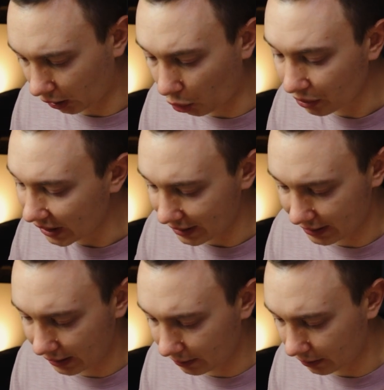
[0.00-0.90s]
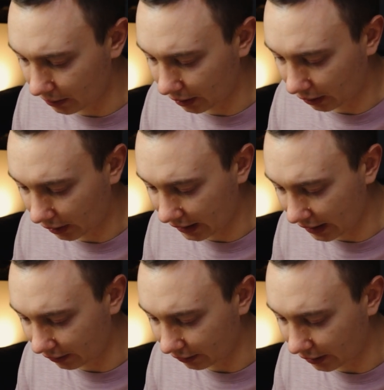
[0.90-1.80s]
Oh yes, and
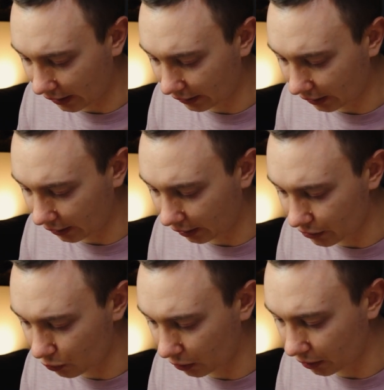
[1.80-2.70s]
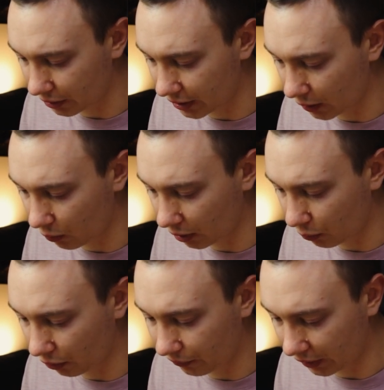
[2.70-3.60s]
again, the headline, I just want to say one
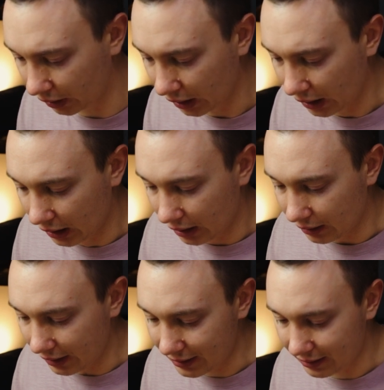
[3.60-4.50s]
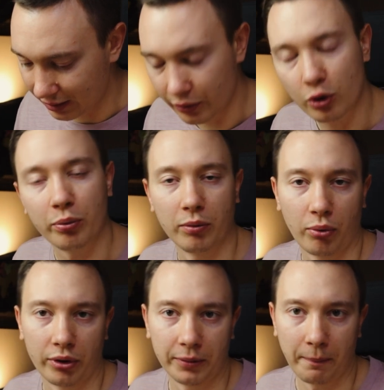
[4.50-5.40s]
more thing. This is super
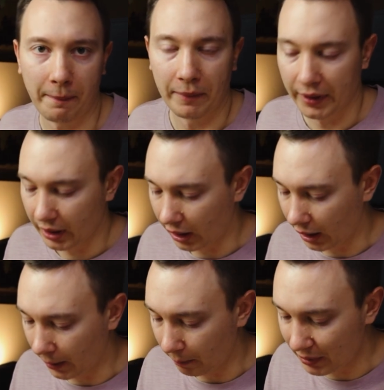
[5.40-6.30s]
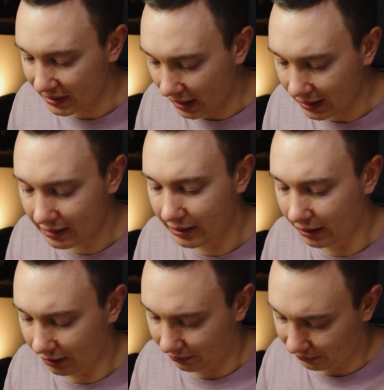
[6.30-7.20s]
important. Besides
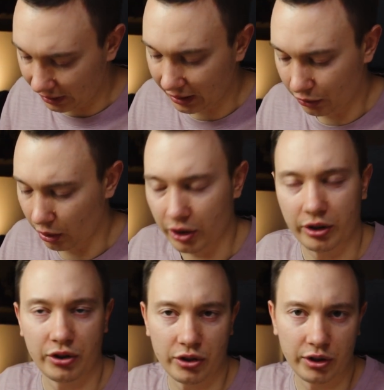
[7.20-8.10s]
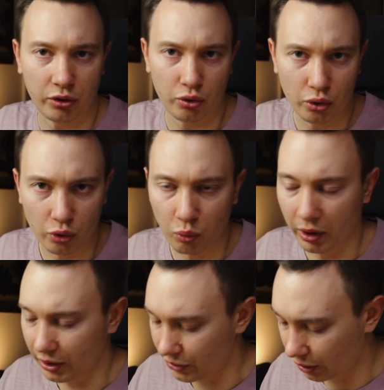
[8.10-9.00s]
the thing that you actually just need to choose
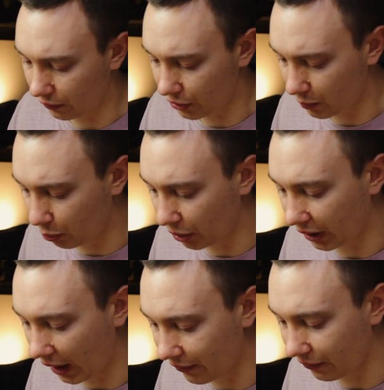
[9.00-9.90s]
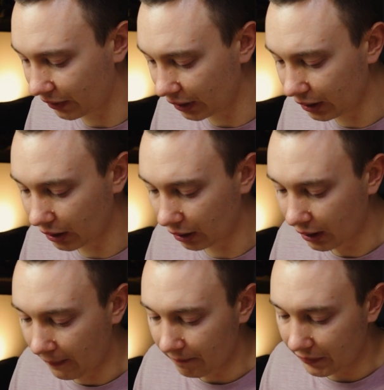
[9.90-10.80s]
one instead of just putting everything in here,
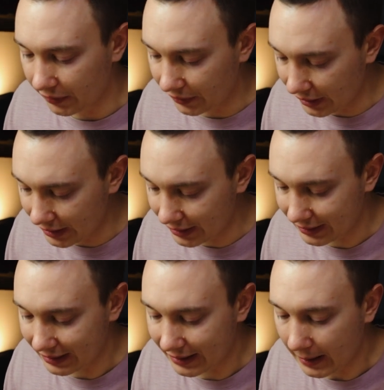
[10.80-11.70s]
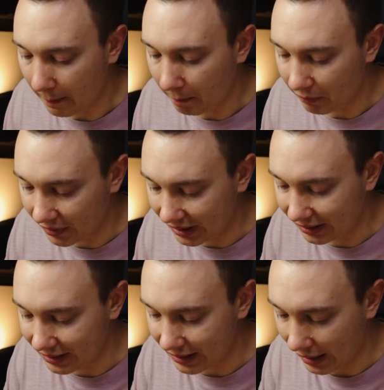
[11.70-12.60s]

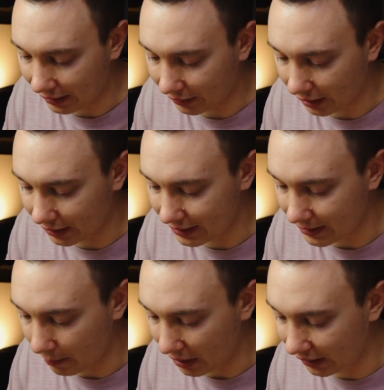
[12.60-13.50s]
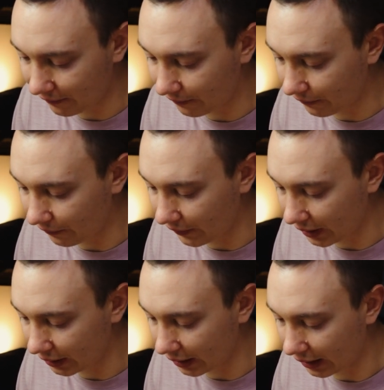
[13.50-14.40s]
this headline is the main
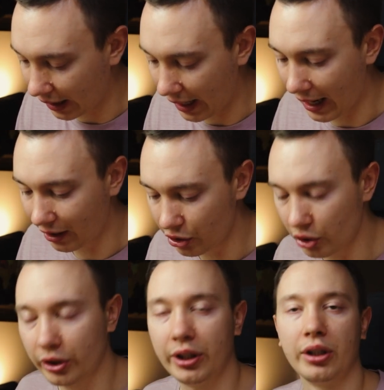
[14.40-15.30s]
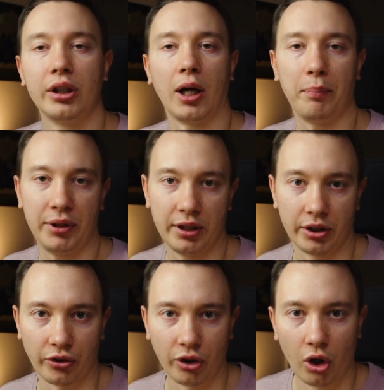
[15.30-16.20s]
thing that actually
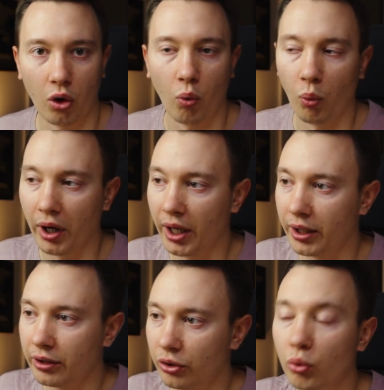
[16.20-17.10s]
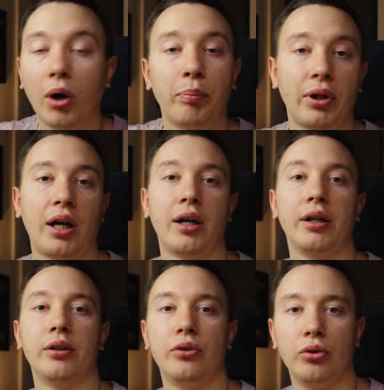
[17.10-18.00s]
appears when you
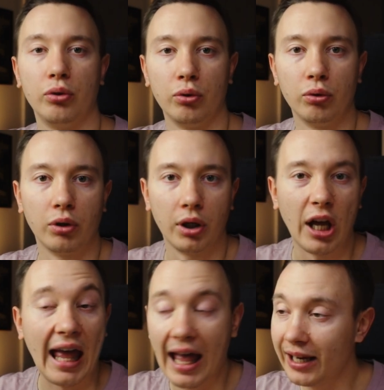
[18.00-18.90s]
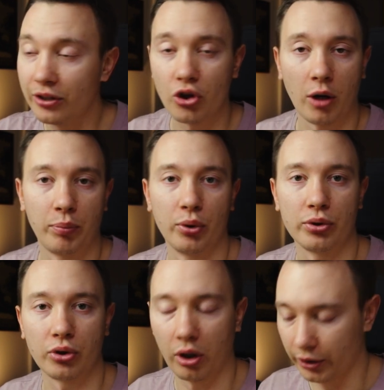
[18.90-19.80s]
apply to any job
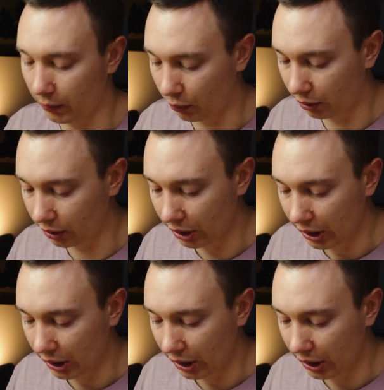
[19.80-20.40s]
post on Upwork.